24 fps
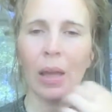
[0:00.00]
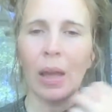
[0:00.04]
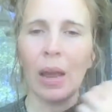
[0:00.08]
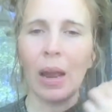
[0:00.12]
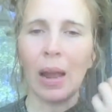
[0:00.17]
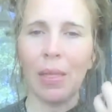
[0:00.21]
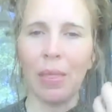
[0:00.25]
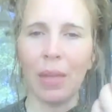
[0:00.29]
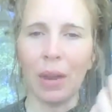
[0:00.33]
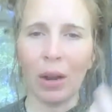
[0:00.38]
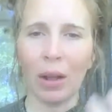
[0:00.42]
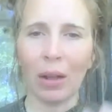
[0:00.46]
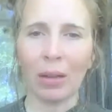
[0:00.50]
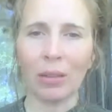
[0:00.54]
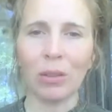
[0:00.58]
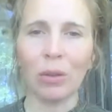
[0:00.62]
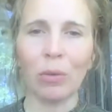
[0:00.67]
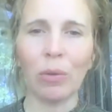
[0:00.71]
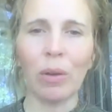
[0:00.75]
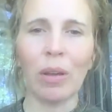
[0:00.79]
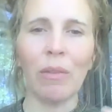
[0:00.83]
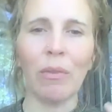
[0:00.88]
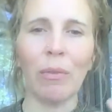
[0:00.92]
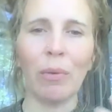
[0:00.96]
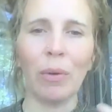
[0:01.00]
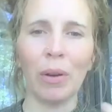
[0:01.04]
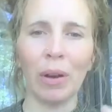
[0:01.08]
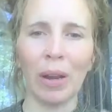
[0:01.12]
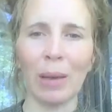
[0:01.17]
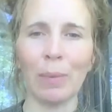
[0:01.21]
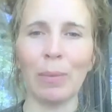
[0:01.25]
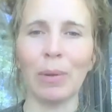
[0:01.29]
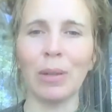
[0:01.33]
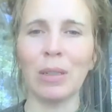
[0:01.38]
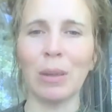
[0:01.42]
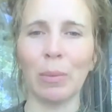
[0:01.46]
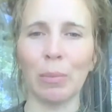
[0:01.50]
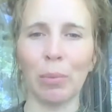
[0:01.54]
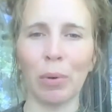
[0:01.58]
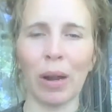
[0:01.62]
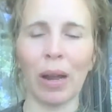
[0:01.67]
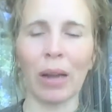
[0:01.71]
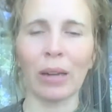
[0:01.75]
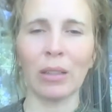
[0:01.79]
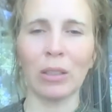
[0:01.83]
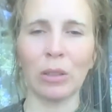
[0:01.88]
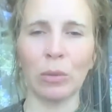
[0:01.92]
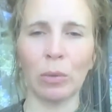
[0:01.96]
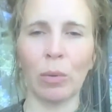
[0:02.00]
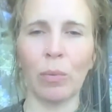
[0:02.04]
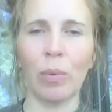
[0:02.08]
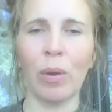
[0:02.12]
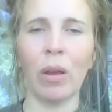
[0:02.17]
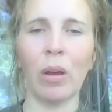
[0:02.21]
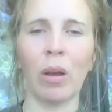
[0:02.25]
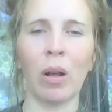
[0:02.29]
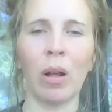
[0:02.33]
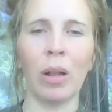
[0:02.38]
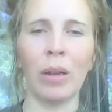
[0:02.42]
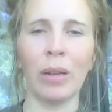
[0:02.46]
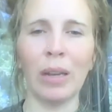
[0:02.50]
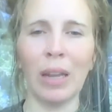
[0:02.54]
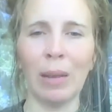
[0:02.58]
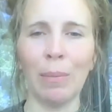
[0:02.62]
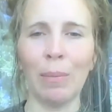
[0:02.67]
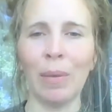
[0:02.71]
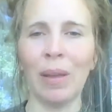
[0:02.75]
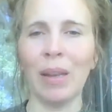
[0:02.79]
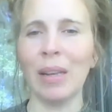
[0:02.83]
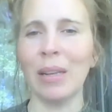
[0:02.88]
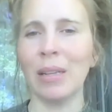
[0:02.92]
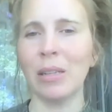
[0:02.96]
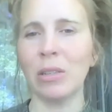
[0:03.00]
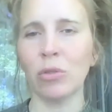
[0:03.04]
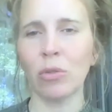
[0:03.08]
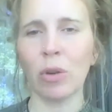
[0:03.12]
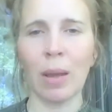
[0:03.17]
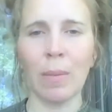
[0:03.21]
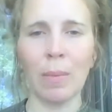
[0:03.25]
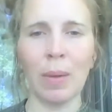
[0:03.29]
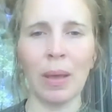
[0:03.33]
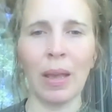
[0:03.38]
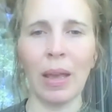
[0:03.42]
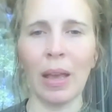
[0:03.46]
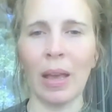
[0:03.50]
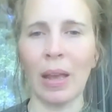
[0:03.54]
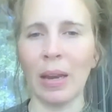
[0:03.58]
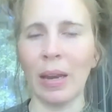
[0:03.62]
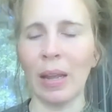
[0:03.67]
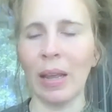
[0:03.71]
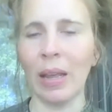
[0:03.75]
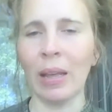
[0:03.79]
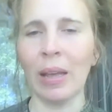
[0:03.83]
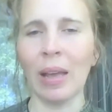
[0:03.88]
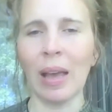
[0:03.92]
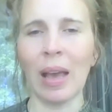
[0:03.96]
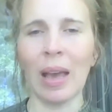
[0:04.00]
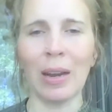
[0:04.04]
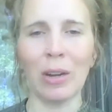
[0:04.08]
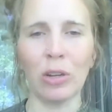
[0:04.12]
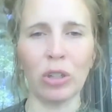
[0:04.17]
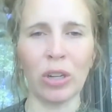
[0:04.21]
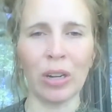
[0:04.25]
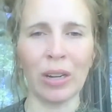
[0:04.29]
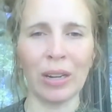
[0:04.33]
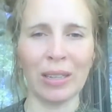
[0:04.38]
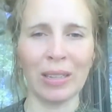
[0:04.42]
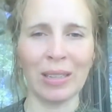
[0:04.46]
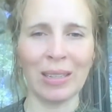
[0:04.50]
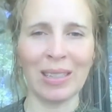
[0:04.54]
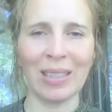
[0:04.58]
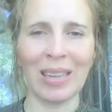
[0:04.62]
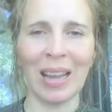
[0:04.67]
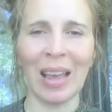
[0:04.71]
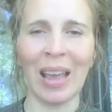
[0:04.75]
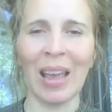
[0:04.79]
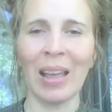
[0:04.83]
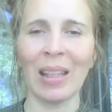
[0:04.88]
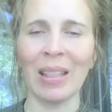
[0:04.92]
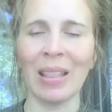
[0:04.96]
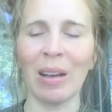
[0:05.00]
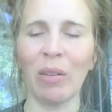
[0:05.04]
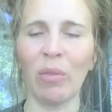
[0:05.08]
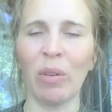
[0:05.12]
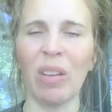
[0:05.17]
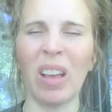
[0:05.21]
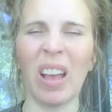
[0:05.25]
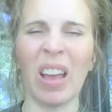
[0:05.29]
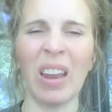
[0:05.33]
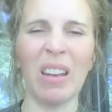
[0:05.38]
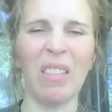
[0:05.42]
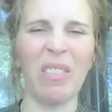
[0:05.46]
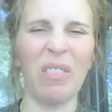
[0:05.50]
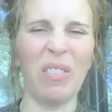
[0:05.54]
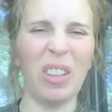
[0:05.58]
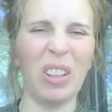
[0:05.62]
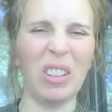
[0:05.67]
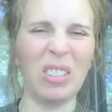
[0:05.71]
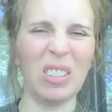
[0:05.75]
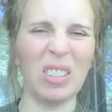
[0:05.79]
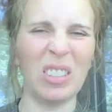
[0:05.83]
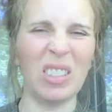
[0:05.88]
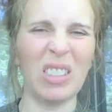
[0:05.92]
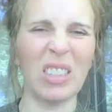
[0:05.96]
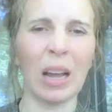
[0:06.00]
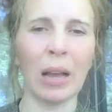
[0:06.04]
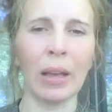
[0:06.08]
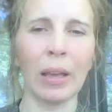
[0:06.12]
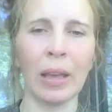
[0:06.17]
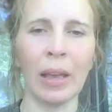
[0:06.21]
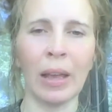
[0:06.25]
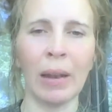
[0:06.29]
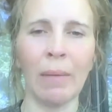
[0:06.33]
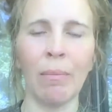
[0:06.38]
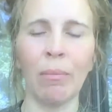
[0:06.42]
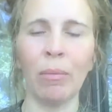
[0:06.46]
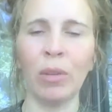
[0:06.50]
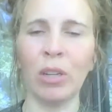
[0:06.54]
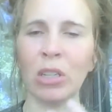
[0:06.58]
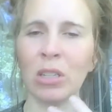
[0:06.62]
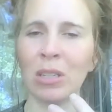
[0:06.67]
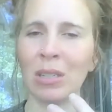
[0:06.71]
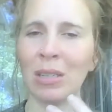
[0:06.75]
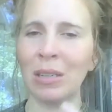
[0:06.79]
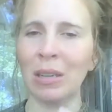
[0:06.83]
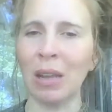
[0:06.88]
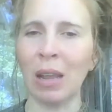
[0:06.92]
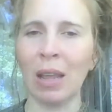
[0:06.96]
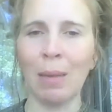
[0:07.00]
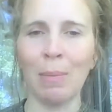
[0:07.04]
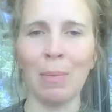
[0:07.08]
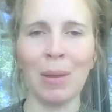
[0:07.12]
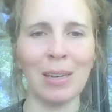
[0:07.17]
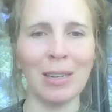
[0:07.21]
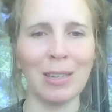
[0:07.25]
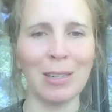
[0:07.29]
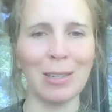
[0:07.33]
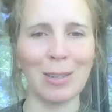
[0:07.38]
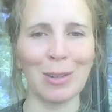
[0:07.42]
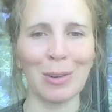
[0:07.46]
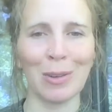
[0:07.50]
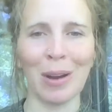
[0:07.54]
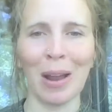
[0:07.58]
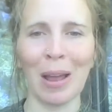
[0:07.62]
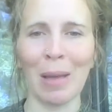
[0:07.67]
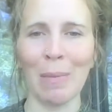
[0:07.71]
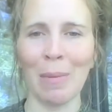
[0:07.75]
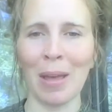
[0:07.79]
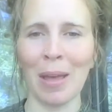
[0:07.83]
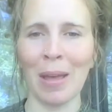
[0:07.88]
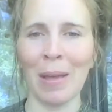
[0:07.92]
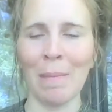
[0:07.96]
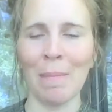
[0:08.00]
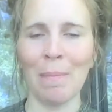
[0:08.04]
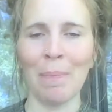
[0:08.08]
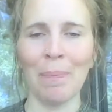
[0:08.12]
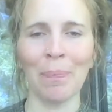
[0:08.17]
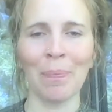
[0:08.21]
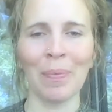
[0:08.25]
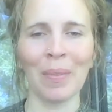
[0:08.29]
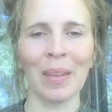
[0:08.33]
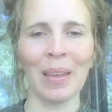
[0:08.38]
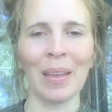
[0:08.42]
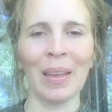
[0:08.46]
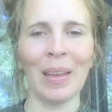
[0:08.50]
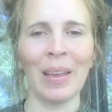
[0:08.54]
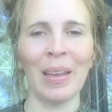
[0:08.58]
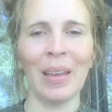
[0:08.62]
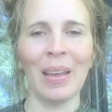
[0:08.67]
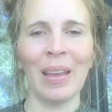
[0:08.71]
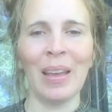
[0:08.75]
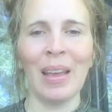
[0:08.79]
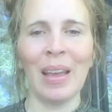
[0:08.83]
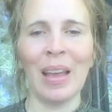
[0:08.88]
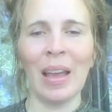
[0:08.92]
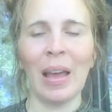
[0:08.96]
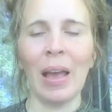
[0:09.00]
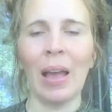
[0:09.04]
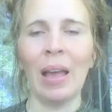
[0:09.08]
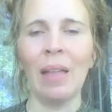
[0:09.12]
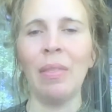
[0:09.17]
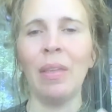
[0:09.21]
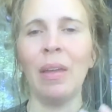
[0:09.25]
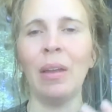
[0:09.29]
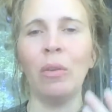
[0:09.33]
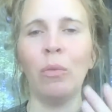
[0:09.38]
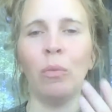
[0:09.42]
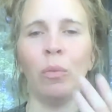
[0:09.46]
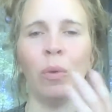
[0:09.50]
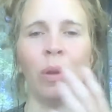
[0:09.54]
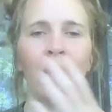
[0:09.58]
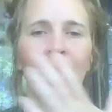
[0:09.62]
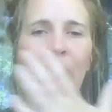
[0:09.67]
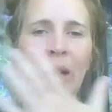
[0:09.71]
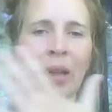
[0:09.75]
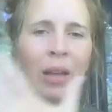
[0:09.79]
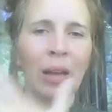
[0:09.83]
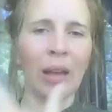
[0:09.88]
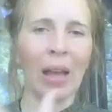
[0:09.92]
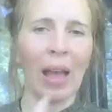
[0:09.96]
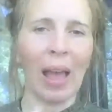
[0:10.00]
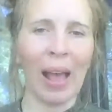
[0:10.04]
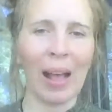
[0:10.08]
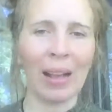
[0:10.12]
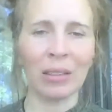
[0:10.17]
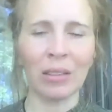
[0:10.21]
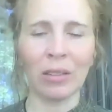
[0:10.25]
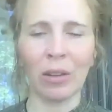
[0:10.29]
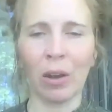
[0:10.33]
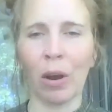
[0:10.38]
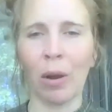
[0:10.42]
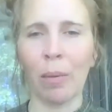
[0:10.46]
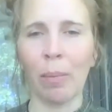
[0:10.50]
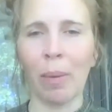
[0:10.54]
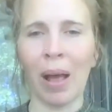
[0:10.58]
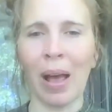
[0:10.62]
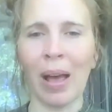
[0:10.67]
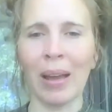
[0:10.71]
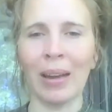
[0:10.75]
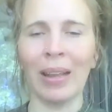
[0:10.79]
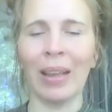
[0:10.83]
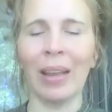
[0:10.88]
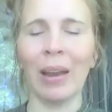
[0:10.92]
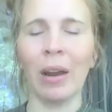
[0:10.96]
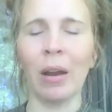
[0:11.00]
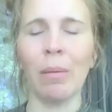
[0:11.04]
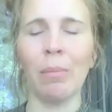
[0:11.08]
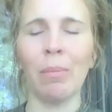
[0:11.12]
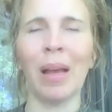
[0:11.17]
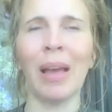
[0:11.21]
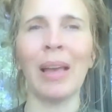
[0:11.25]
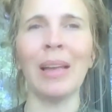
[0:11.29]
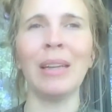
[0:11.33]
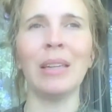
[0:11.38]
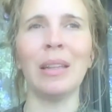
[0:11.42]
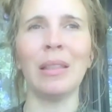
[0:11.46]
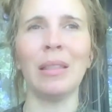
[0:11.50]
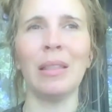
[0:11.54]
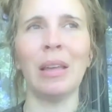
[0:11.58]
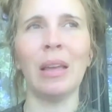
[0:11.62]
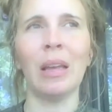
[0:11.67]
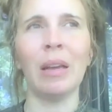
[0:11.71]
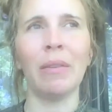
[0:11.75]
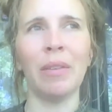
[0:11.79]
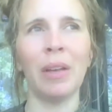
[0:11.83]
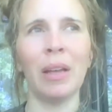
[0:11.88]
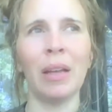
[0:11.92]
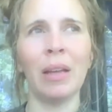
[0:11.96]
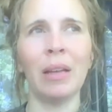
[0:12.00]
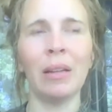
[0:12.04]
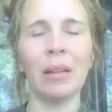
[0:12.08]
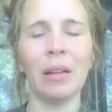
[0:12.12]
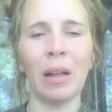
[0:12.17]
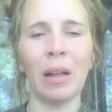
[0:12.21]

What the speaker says: And then also, if we're able to practice what we call naming, describing any energetic state that we kind of feel stuck in, we just name it and describe it. And then we ask our body, our mind to think of the